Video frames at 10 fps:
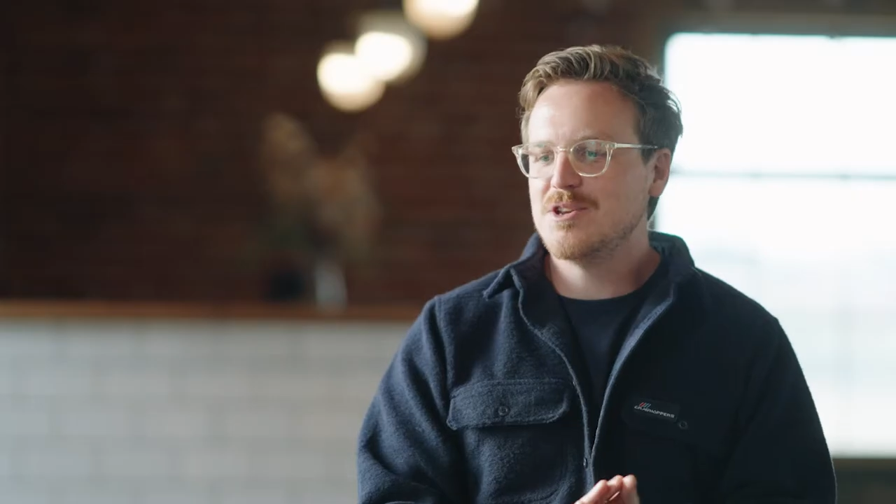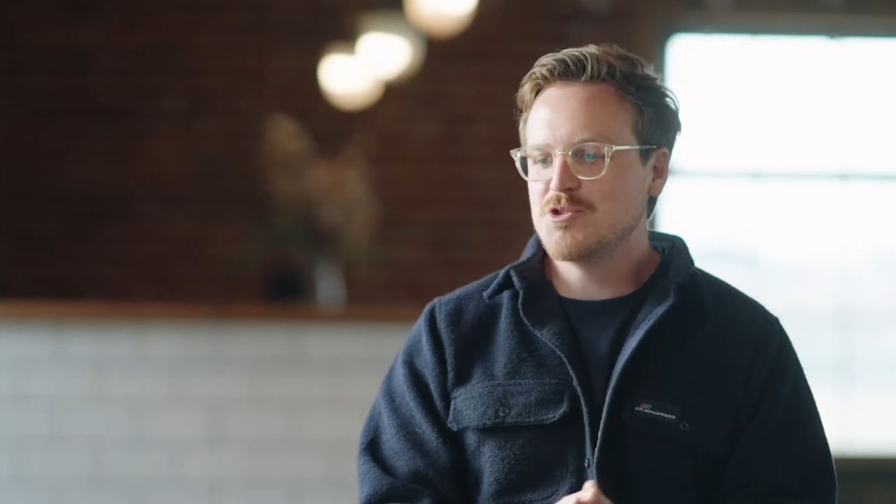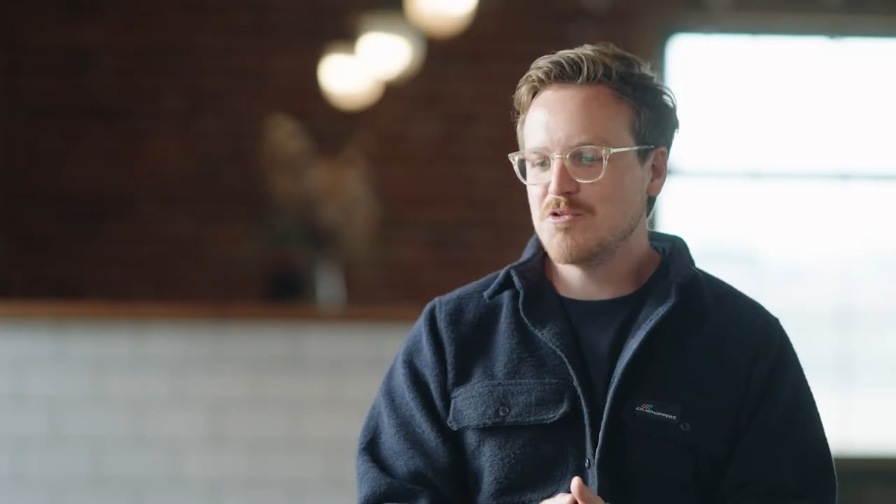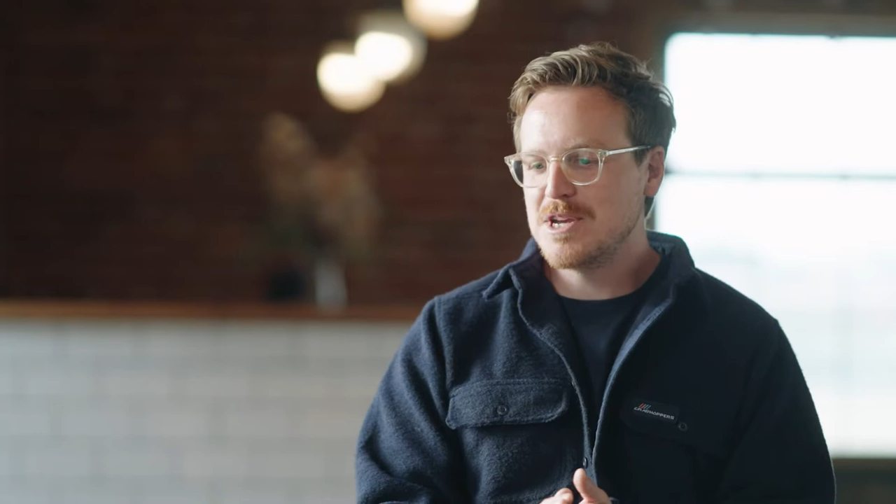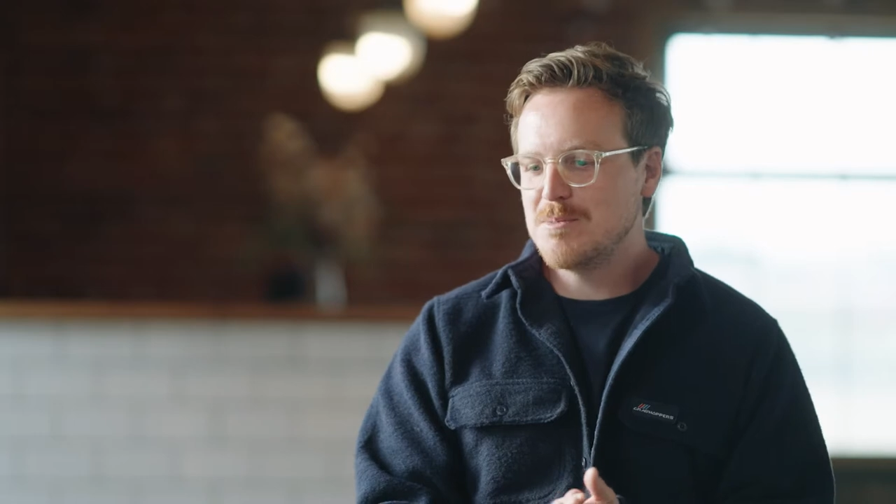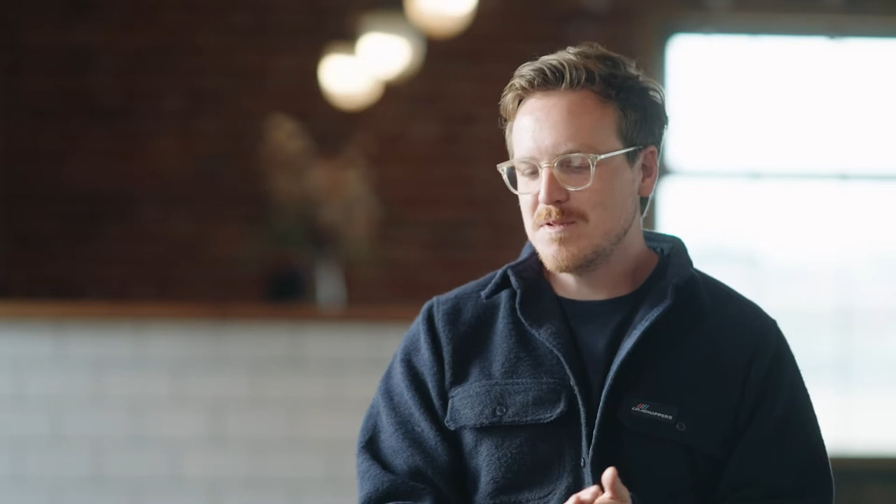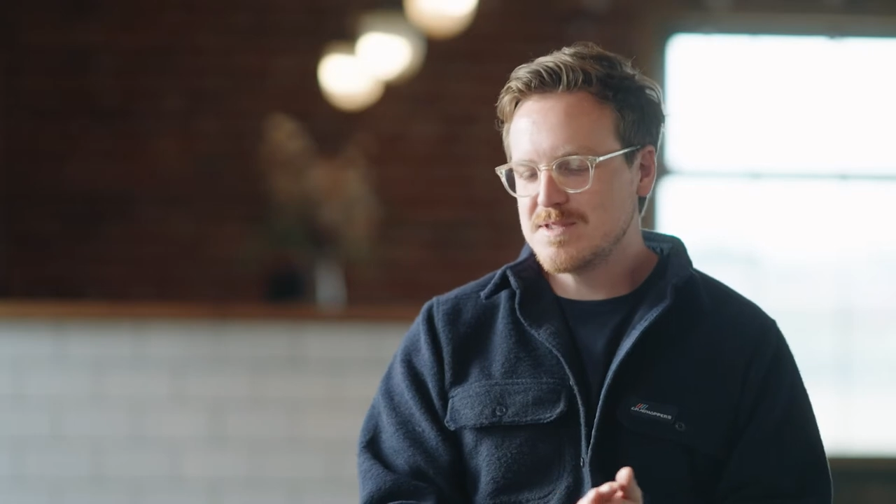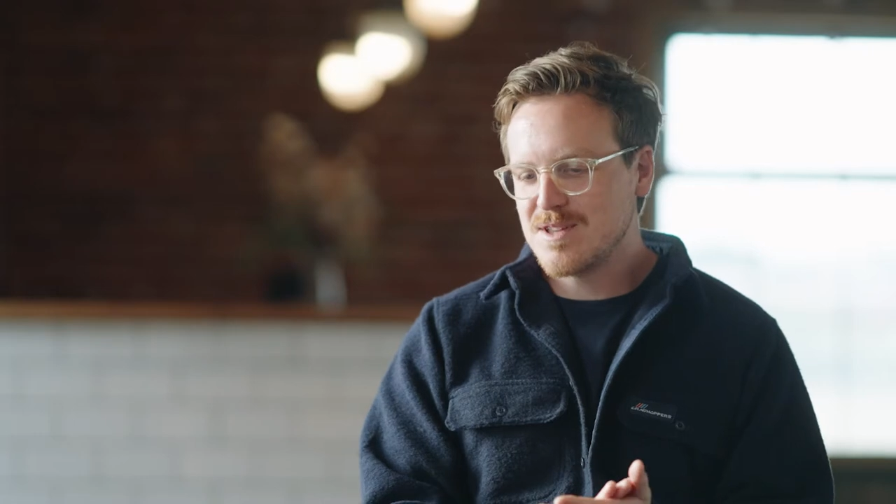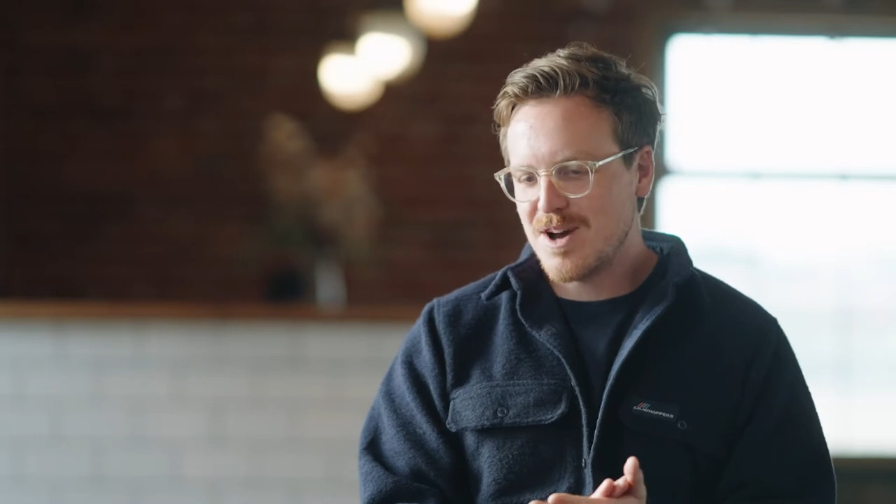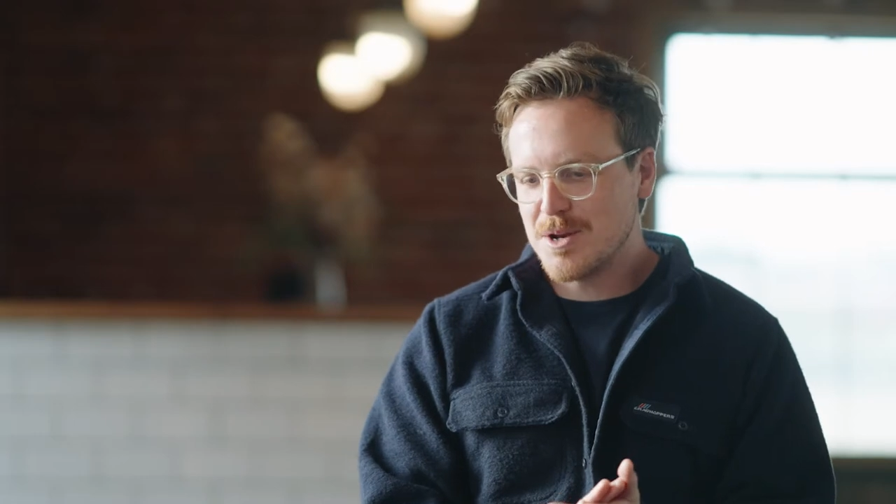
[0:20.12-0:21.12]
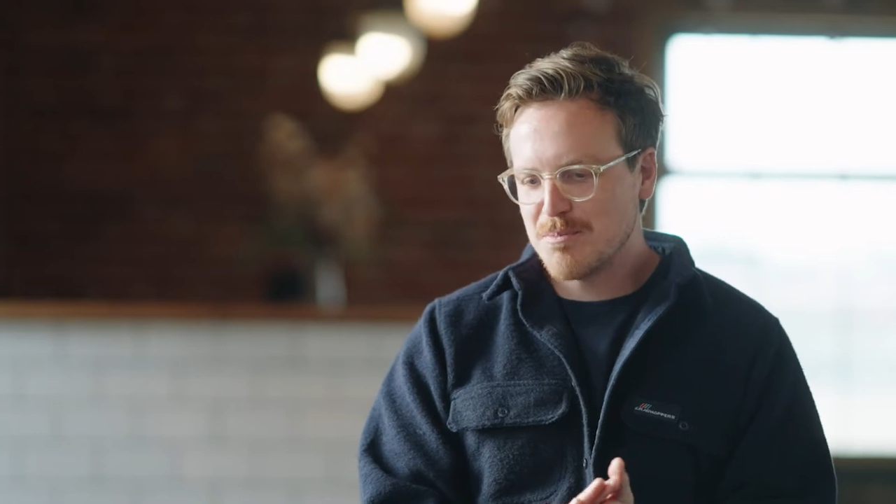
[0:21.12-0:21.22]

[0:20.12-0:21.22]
a dream of starting a